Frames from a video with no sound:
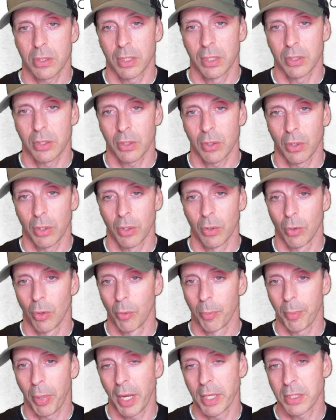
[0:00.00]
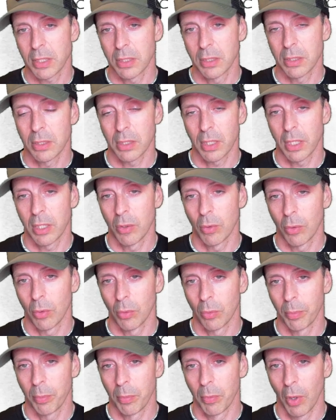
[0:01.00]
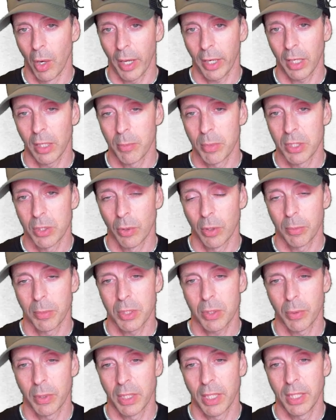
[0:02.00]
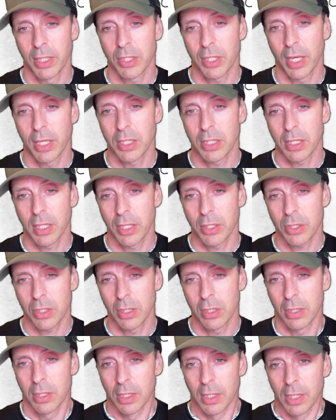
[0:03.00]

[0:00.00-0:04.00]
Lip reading: It's got your paces that you'll likely be doing between each aid station.